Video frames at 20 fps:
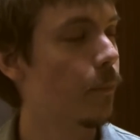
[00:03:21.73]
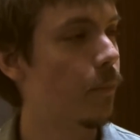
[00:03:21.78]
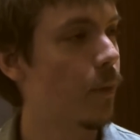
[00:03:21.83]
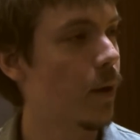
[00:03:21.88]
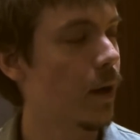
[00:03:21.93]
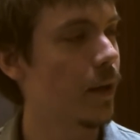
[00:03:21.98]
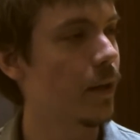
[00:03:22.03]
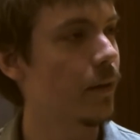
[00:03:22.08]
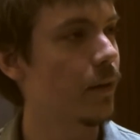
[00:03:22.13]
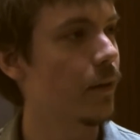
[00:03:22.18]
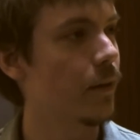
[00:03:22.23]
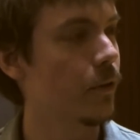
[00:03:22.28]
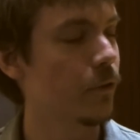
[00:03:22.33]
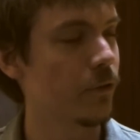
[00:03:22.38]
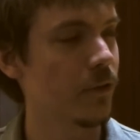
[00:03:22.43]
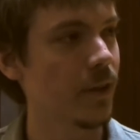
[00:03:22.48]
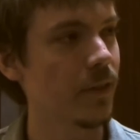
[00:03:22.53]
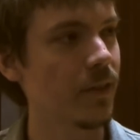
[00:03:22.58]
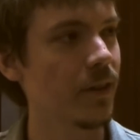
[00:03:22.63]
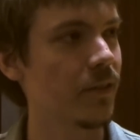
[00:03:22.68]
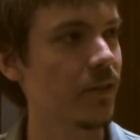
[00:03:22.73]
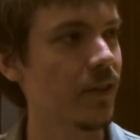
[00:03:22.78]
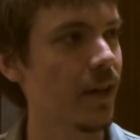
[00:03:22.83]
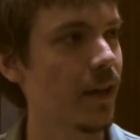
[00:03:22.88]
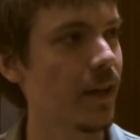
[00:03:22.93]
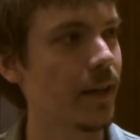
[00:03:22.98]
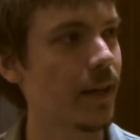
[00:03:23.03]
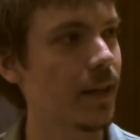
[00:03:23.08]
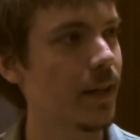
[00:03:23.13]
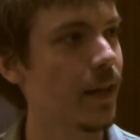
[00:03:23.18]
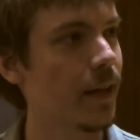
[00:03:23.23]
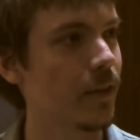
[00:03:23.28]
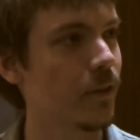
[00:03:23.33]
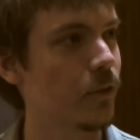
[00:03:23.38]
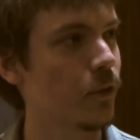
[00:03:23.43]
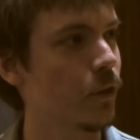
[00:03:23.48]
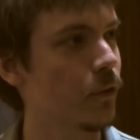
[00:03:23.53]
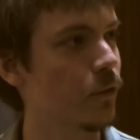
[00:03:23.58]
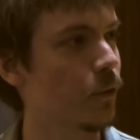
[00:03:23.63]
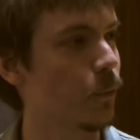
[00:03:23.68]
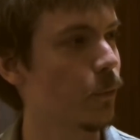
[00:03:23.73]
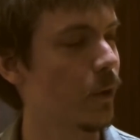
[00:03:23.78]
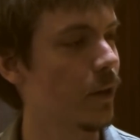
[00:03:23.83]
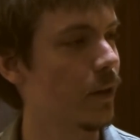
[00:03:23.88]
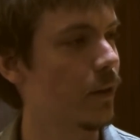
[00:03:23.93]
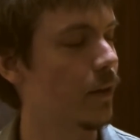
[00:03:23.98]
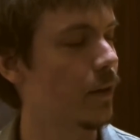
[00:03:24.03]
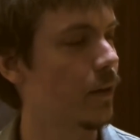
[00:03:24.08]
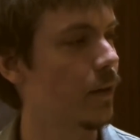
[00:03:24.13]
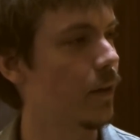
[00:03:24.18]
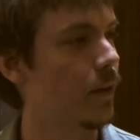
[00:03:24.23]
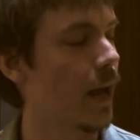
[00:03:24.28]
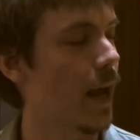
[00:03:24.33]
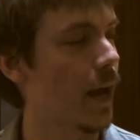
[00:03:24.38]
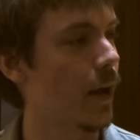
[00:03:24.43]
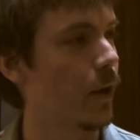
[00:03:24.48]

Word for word: but there's nothing saying I can't also run an,